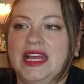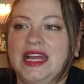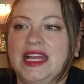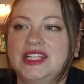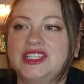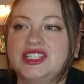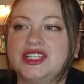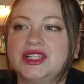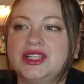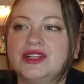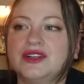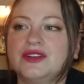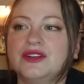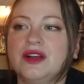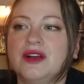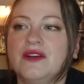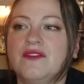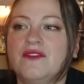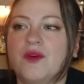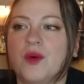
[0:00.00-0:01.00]

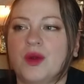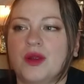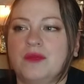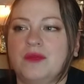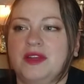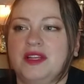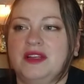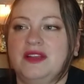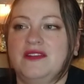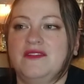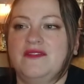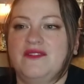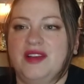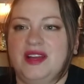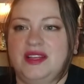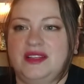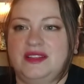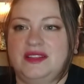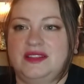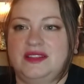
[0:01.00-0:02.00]
Edgler Foreman
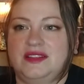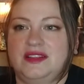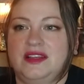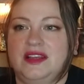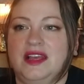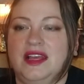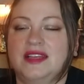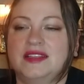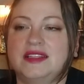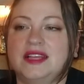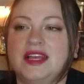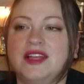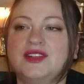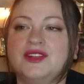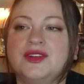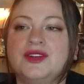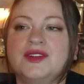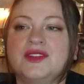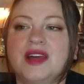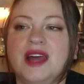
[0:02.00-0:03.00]
Vess, has
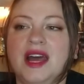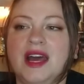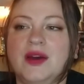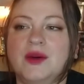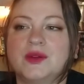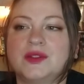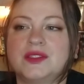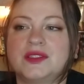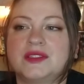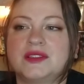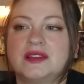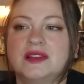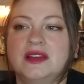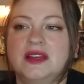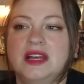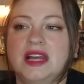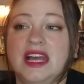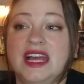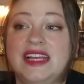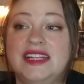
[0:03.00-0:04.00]
entered the house,
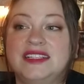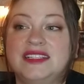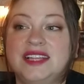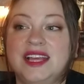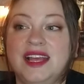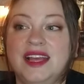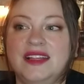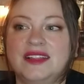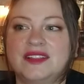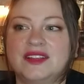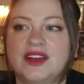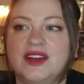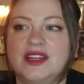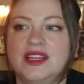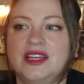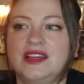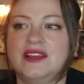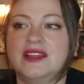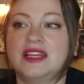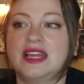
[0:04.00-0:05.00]
intent
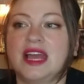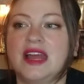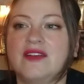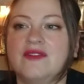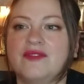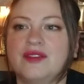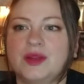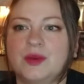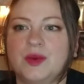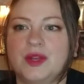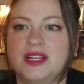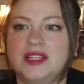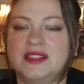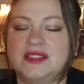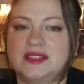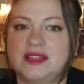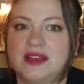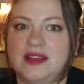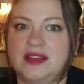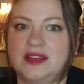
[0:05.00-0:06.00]
on killing everyone
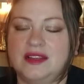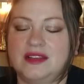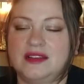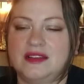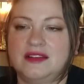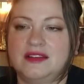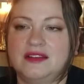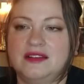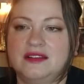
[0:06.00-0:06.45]
inside.